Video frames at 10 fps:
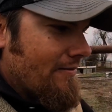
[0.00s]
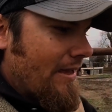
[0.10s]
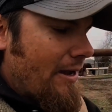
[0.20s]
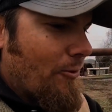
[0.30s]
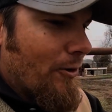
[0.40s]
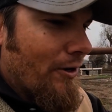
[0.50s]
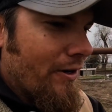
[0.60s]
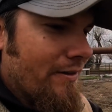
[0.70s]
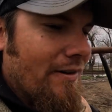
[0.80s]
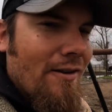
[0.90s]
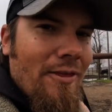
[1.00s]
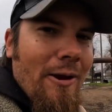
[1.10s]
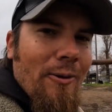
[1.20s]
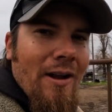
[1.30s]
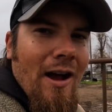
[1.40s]
they were
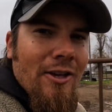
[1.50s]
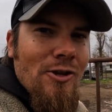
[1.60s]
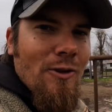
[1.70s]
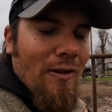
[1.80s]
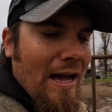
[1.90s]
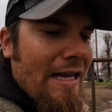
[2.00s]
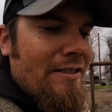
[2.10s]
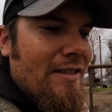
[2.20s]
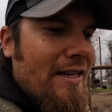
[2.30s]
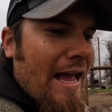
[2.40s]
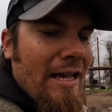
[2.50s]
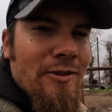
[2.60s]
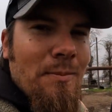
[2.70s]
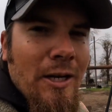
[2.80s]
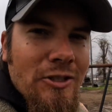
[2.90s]
they were not utilizing
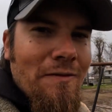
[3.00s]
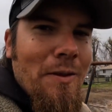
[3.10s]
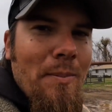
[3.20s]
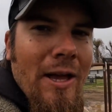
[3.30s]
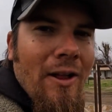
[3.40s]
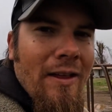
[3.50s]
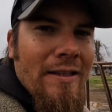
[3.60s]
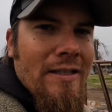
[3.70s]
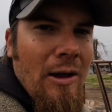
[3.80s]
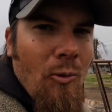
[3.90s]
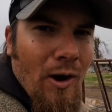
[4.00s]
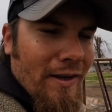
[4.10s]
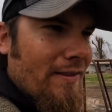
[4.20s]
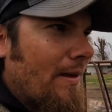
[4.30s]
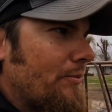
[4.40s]
as much of the bale as I
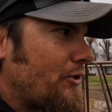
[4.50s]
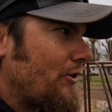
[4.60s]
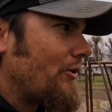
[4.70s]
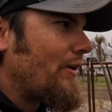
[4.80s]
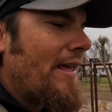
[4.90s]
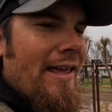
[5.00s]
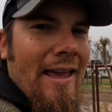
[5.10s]
wanted them to,